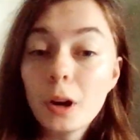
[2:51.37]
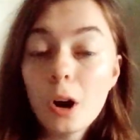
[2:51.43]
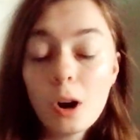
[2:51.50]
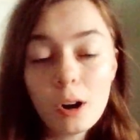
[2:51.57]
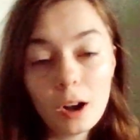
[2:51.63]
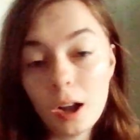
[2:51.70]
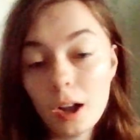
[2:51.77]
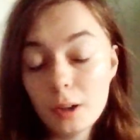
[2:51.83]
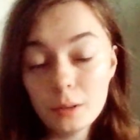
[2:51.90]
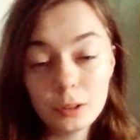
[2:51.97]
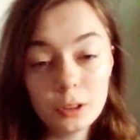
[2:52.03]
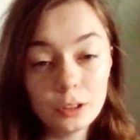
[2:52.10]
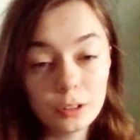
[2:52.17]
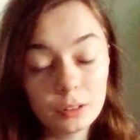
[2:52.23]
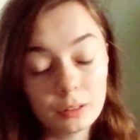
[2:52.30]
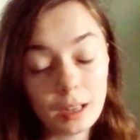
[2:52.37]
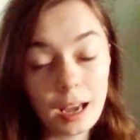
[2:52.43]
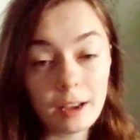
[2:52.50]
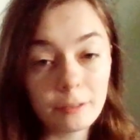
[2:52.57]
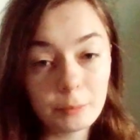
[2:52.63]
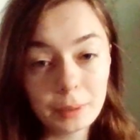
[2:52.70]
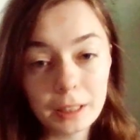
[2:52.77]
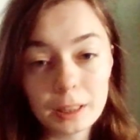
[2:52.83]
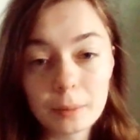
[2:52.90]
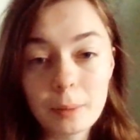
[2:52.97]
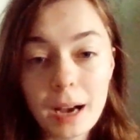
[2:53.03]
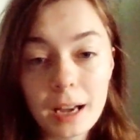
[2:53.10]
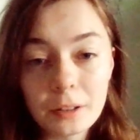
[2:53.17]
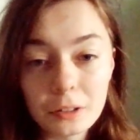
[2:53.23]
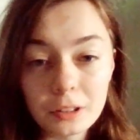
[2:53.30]
I could have Peter
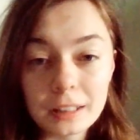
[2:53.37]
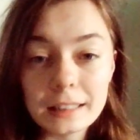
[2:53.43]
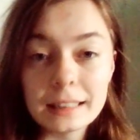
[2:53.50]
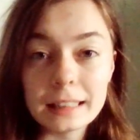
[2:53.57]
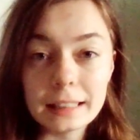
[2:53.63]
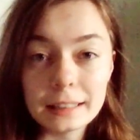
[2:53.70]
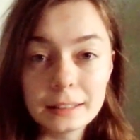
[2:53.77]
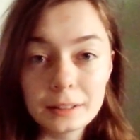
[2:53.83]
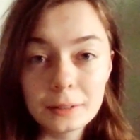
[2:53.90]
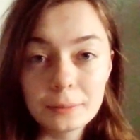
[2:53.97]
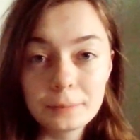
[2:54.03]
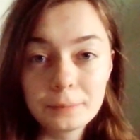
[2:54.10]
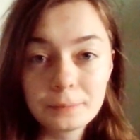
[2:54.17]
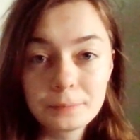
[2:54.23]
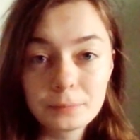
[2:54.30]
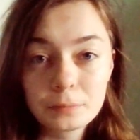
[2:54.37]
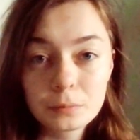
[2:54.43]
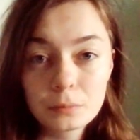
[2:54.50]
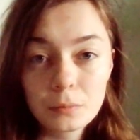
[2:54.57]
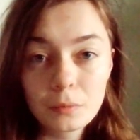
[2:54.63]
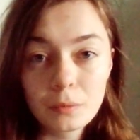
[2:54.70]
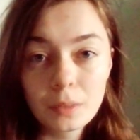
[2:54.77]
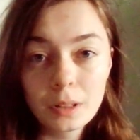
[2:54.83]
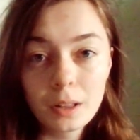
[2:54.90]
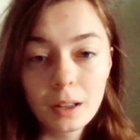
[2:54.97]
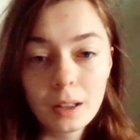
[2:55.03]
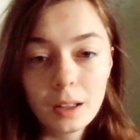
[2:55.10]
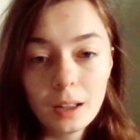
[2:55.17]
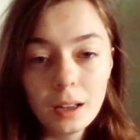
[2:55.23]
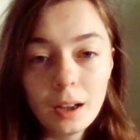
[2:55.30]
Pan on this list.
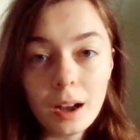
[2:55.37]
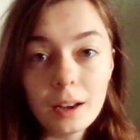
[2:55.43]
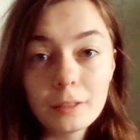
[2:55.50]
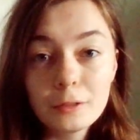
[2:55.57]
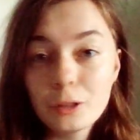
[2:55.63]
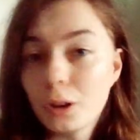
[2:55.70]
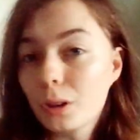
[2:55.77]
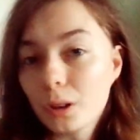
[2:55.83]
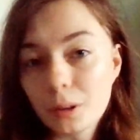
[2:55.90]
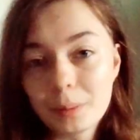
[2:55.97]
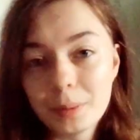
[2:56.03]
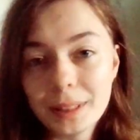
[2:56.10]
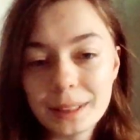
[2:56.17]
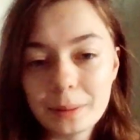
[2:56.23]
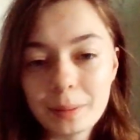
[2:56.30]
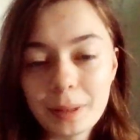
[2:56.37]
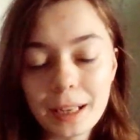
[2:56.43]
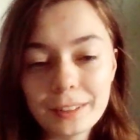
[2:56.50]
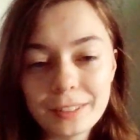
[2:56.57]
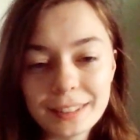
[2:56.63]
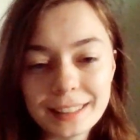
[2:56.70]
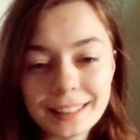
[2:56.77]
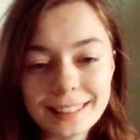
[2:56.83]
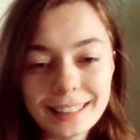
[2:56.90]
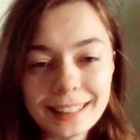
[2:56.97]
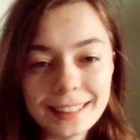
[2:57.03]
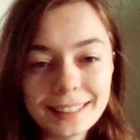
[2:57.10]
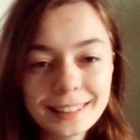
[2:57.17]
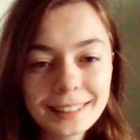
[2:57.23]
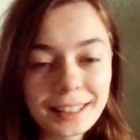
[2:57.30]
I've not got Peter Pan on this
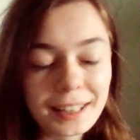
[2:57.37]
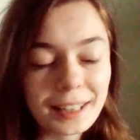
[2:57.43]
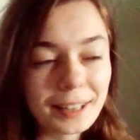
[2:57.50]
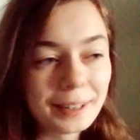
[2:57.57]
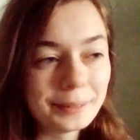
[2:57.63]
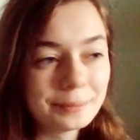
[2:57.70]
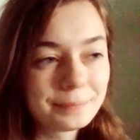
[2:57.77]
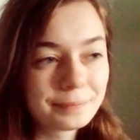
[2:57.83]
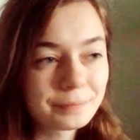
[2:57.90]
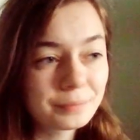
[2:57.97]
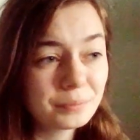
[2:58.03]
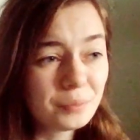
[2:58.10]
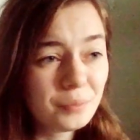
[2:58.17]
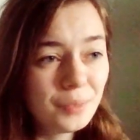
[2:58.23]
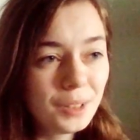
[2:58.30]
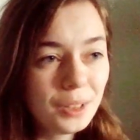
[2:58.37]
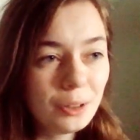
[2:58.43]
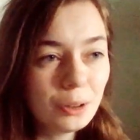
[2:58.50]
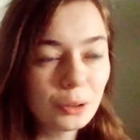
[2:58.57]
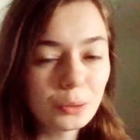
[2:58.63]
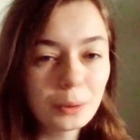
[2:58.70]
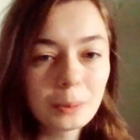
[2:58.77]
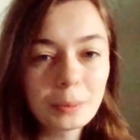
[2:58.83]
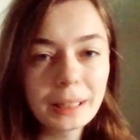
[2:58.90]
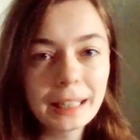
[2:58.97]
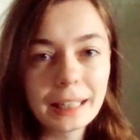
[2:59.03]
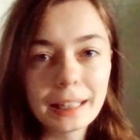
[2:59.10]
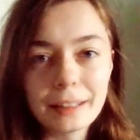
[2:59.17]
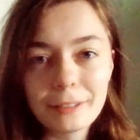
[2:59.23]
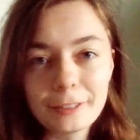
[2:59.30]
list, because we'd be
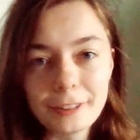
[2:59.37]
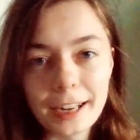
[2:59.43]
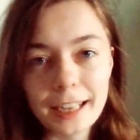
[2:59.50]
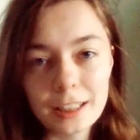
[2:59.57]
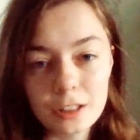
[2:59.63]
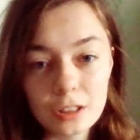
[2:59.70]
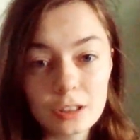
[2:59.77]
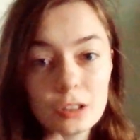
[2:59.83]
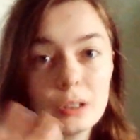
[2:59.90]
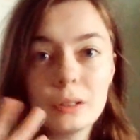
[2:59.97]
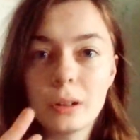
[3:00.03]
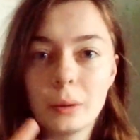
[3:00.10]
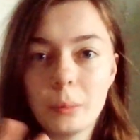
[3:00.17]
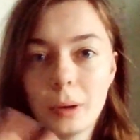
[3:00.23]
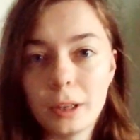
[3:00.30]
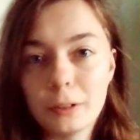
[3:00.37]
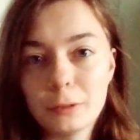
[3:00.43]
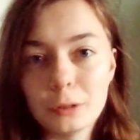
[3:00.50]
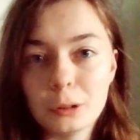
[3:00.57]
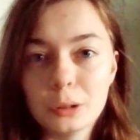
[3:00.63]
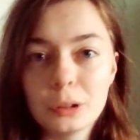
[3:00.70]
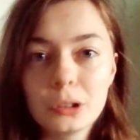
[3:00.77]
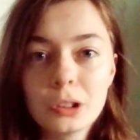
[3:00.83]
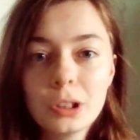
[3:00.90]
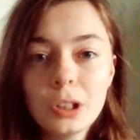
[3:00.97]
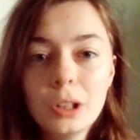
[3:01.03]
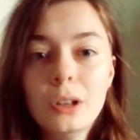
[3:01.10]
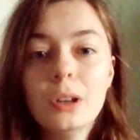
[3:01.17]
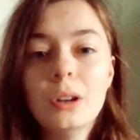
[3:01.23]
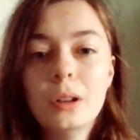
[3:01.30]
here for ages. You know my thoughts
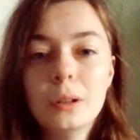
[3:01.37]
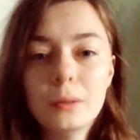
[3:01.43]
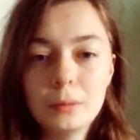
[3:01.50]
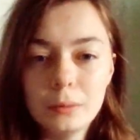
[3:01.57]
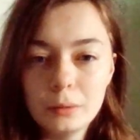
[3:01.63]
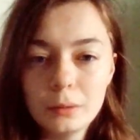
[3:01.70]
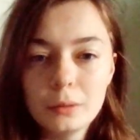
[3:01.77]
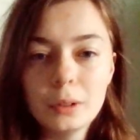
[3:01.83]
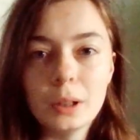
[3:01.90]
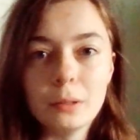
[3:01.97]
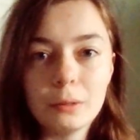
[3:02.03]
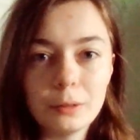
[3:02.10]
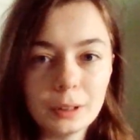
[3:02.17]
and